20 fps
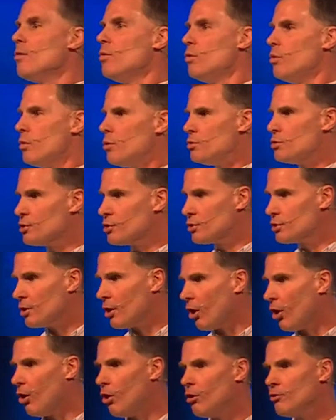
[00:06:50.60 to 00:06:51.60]
whoosh,
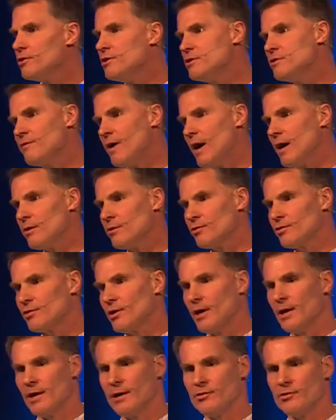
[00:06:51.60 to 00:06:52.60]
all these vital
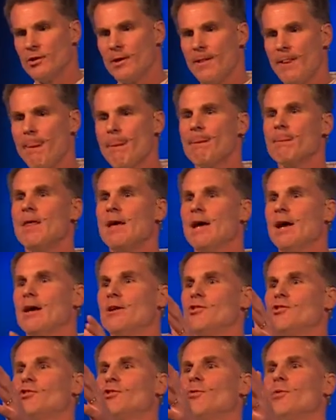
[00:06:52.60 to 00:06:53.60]
signs. They had
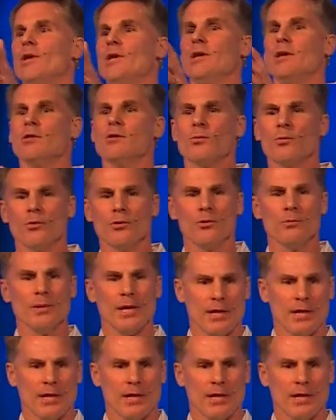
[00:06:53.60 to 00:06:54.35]
a screen in the room. They